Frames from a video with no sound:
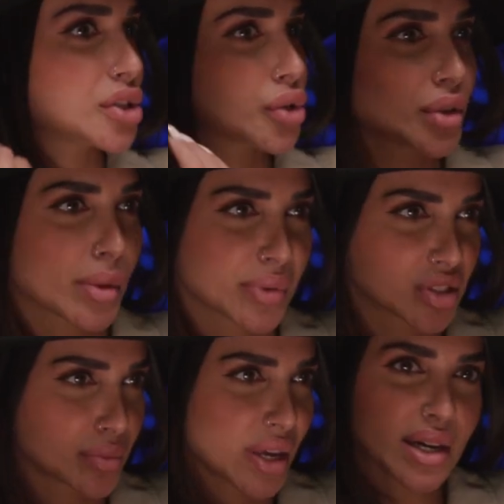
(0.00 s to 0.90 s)
I showed up
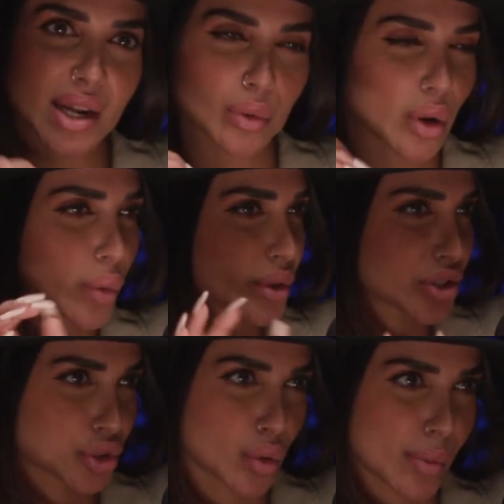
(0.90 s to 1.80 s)
as me, and I will always
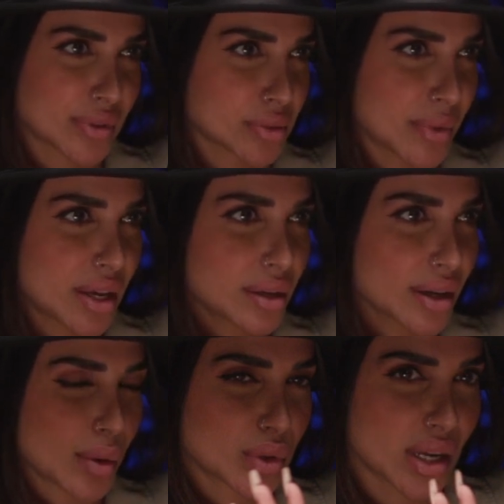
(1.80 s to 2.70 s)
show up as me.
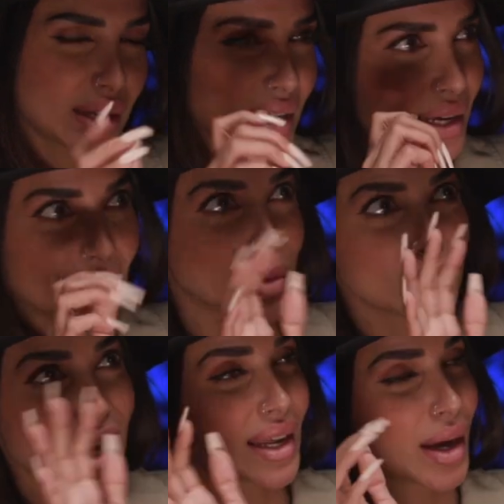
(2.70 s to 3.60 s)
I will
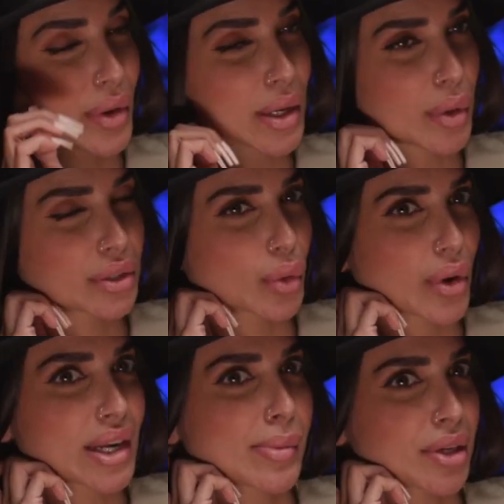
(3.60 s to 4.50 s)
not allow anyone
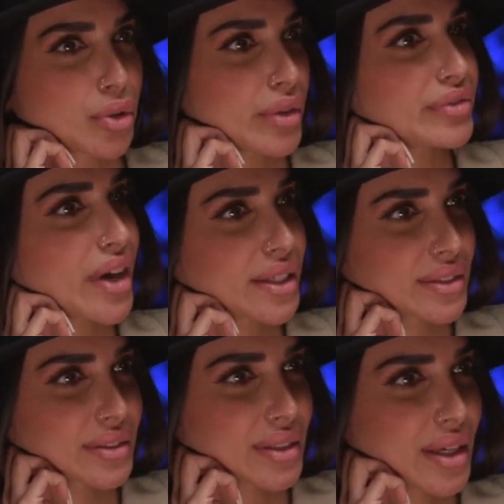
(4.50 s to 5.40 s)
or anybody to
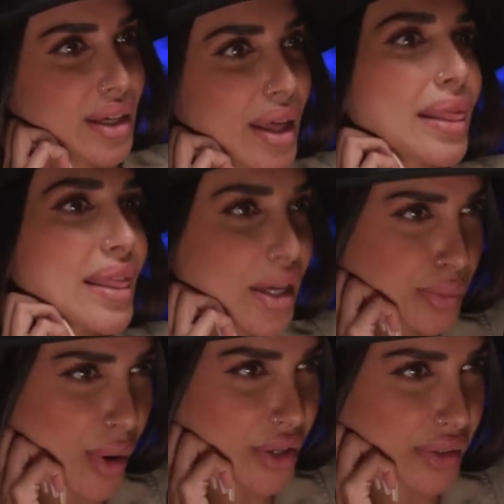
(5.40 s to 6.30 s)
affect
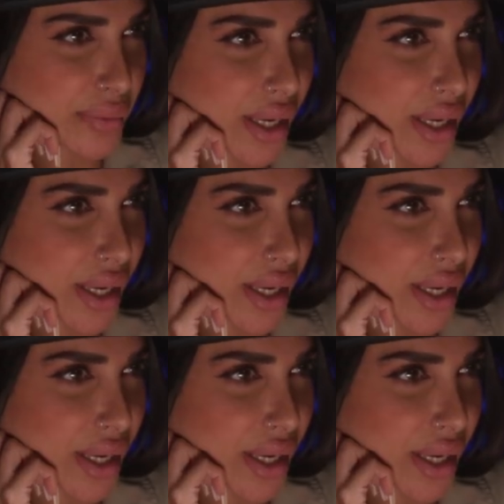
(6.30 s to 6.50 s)
that part of